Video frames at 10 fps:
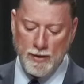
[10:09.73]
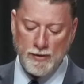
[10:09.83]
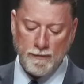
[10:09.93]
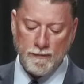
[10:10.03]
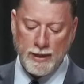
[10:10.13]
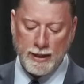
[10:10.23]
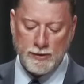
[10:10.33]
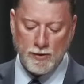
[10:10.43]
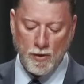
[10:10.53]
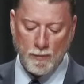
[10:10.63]
The
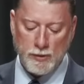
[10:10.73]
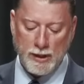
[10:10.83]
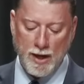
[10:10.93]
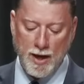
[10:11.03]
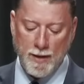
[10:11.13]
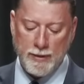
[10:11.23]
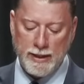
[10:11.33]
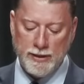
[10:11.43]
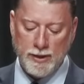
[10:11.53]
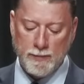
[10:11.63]
flexed arm was a
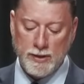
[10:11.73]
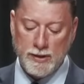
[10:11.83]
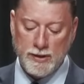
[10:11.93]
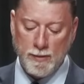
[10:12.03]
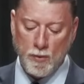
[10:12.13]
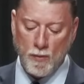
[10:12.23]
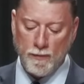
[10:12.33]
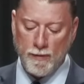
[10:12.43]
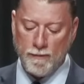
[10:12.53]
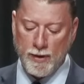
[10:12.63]
common Egyptian symbol
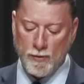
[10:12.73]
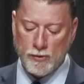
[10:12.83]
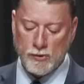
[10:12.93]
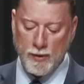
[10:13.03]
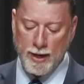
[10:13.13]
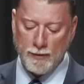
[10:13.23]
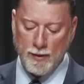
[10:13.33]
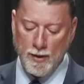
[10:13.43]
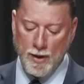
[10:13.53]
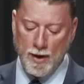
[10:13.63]
for the Pharaoh's strength.
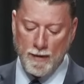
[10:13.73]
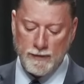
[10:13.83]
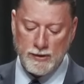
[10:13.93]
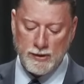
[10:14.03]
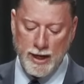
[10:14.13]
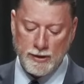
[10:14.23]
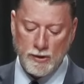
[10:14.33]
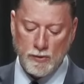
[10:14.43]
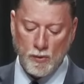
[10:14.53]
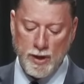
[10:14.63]
Often
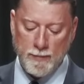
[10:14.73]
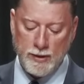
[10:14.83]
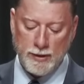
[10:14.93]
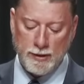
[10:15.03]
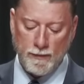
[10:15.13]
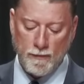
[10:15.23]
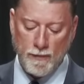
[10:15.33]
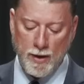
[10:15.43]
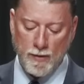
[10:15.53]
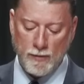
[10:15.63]
statues or images of the
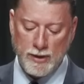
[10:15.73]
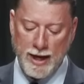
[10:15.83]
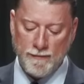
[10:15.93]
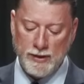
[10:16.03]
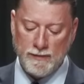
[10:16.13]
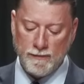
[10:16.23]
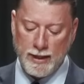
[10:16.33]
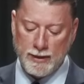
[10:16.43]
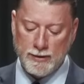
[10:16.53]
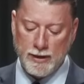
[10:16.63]
pharaohs have this
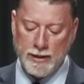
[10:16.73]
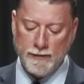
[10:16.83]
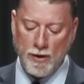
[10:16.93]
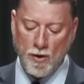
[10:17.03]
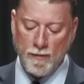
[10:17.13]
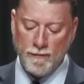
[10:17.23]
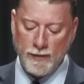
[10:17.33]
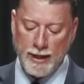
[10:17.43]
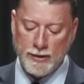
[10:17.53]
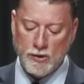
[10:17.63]
flex, the arm
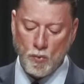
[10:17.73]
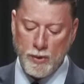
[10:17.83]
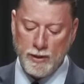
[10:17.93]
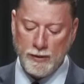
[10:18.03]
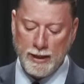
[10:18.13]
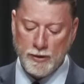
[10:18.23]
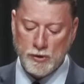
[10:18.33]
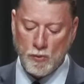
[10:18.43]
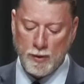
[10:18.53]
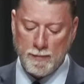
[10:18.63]
flexed wielding a
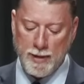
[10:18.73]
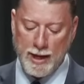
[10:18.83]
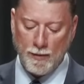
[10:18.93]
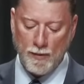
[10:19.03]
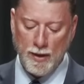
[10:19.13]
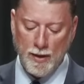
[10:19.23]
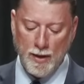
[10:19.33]
sword in battle.